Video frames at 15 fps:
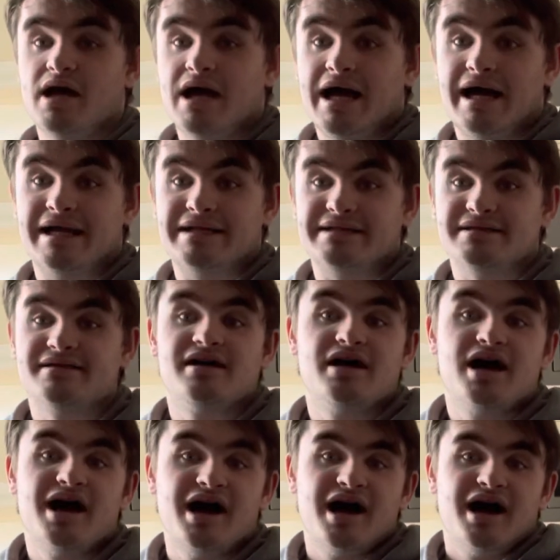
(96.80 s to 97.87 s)
and
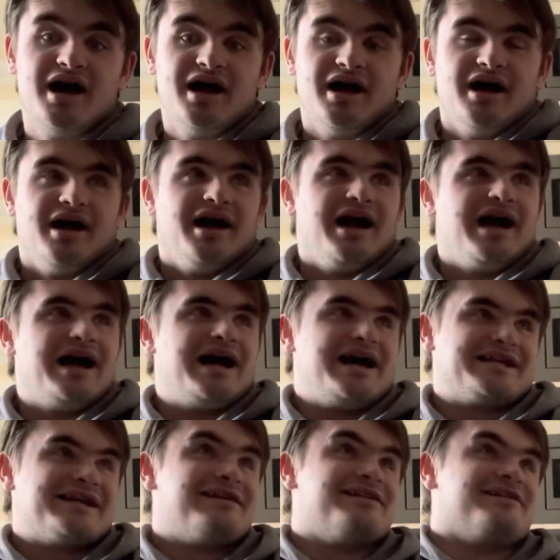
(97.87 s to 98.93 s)
I
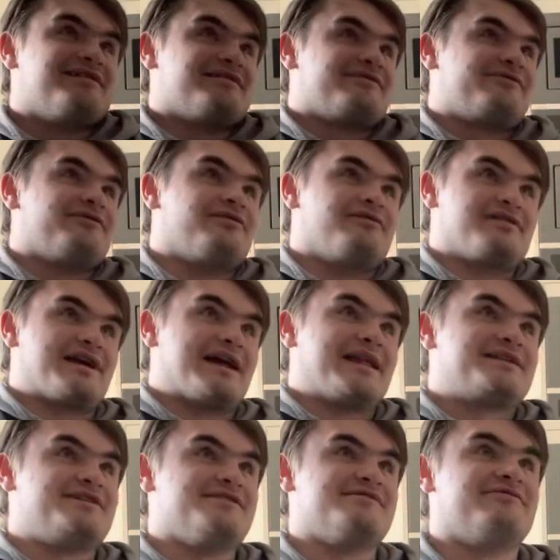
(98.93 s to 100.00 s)
thought a little bit, thought, yeah, let's
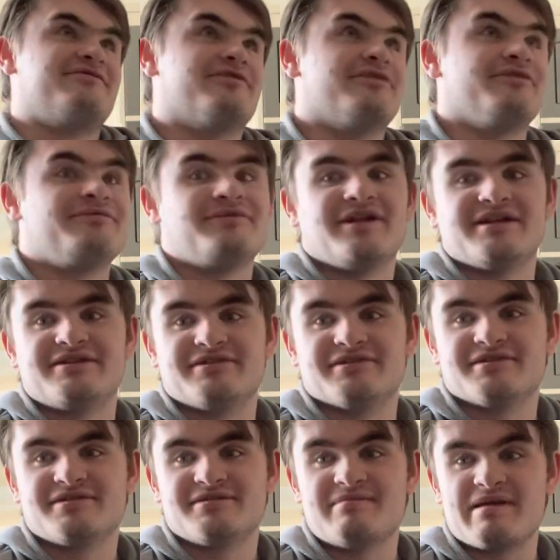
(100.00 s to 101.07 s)
do some fun, let's
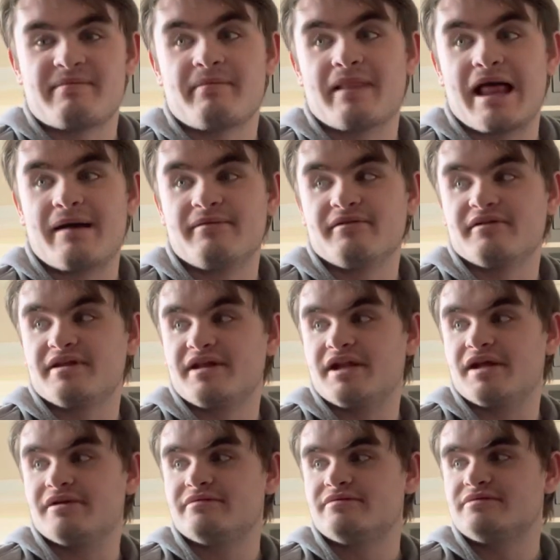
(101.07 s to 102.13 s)
just make people happy on it, you
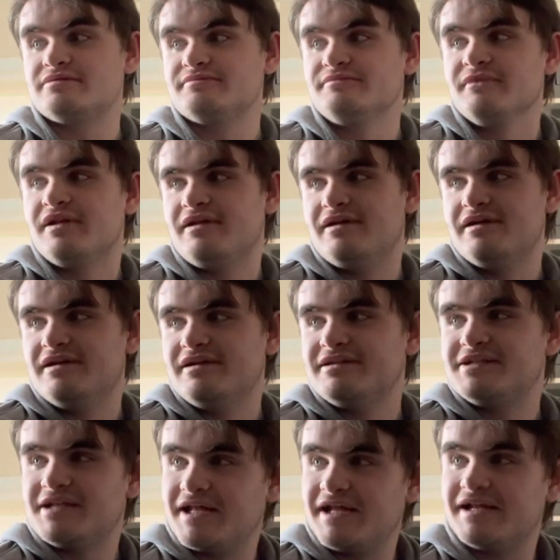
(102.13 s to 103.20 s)
know.
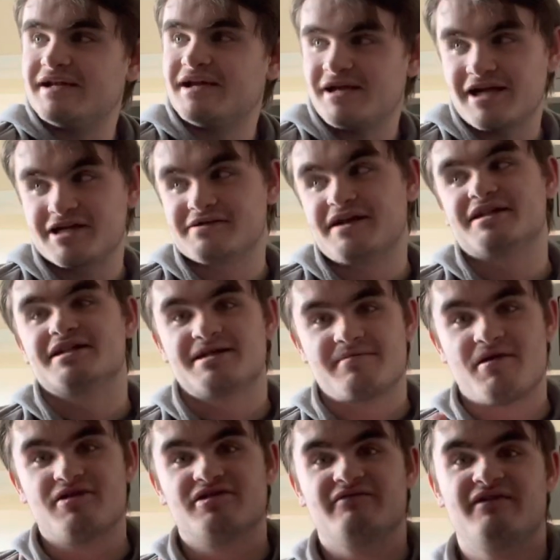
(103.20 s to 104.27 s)
So then I gradually
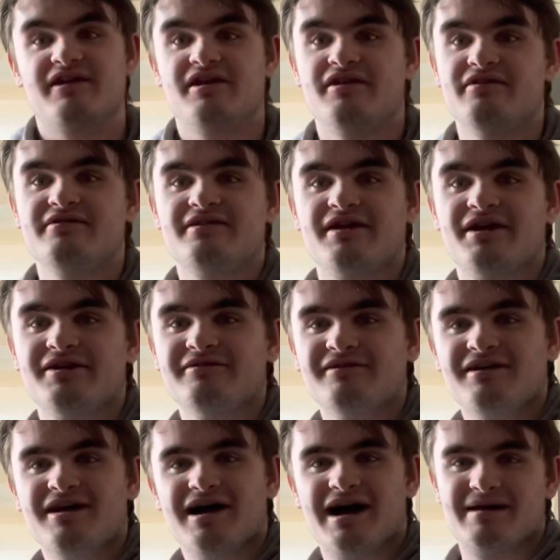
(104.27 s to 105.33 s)
posted videos, you know,
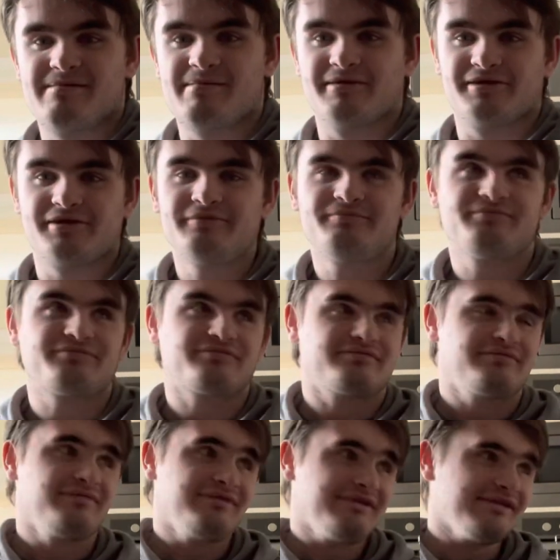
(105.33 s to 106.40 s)
as people do,
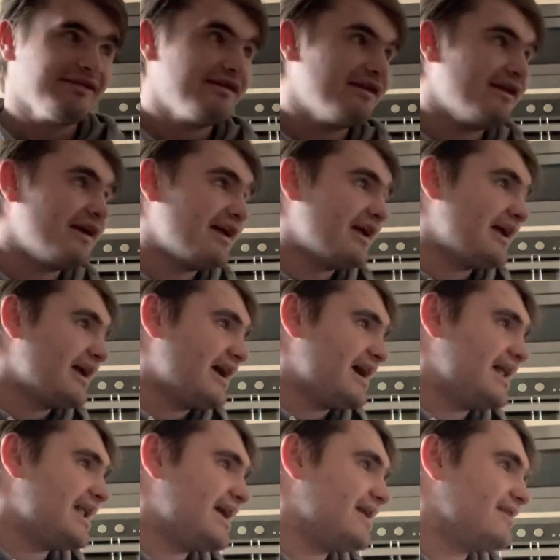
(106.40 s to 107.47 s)

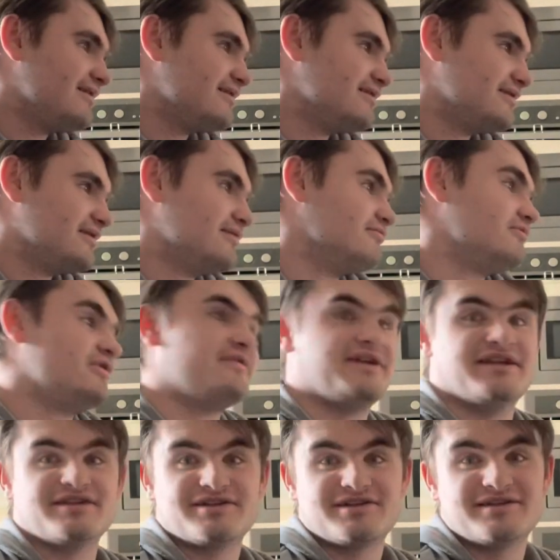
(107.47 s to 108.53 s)
and then we
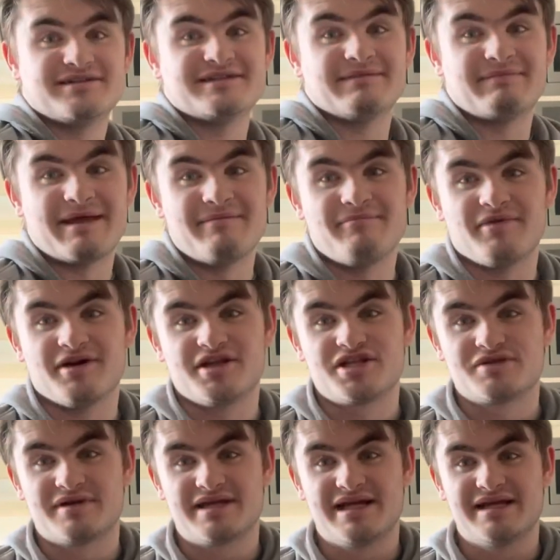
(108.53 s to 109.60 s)
reached September
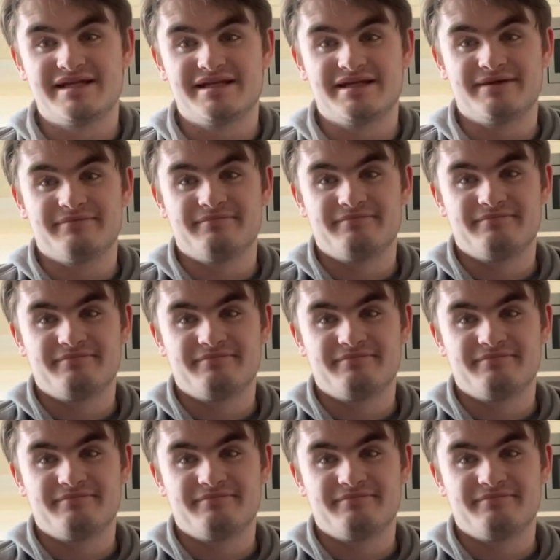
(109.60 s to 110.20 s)
2018.